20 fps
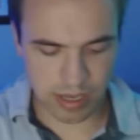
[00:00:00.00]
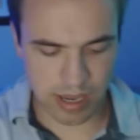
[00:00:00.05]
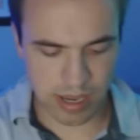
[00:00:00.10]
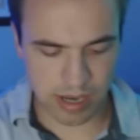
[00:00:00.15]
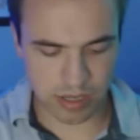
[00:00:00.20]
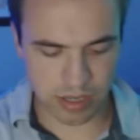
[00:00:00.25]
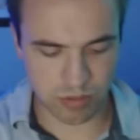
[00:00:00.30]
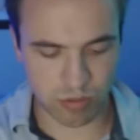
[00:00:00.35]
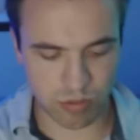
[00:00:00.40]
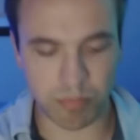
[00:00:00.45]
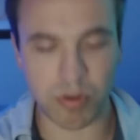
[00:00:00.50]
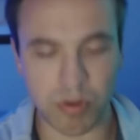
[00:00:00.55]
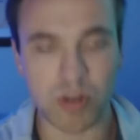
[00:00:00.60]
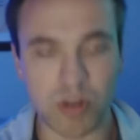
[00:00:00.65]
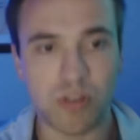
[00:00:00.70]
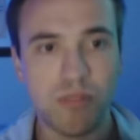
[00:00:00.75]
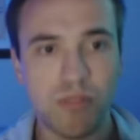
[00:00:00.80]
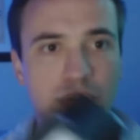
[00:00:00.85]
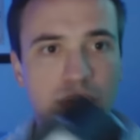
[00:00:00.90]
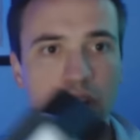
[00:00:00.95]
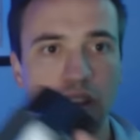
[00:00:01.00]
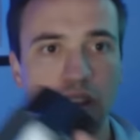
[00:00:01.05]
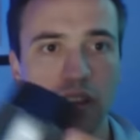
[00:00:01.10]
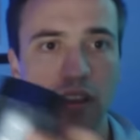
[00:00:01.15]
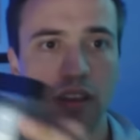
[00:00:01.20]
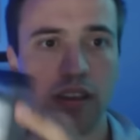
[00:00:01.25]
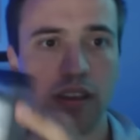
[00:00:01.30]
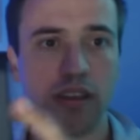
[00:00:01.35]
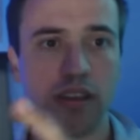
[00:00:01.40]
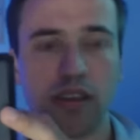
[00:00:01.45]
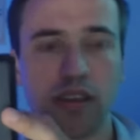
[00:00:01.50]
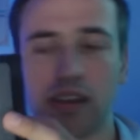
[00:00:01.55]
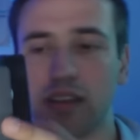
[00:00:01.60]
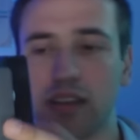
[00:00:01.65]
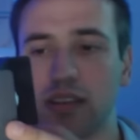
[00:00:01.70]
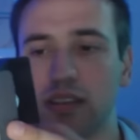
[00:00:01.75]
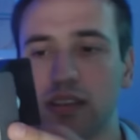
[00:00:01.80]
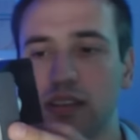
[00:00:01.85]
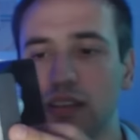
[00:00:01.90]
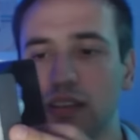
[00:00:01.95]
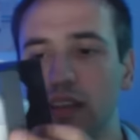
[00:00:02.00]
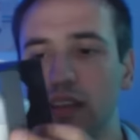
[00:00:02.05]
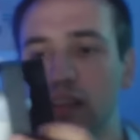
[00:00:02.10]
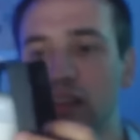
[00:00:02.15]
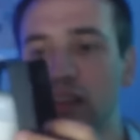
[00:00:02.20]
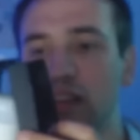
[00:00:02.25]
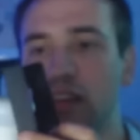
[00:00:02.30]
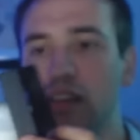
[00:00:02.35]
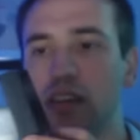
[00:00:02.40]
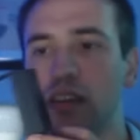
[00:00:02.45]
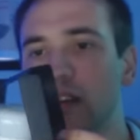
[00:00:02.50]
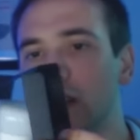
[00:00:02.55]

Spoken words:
is the actual bulb. You can see.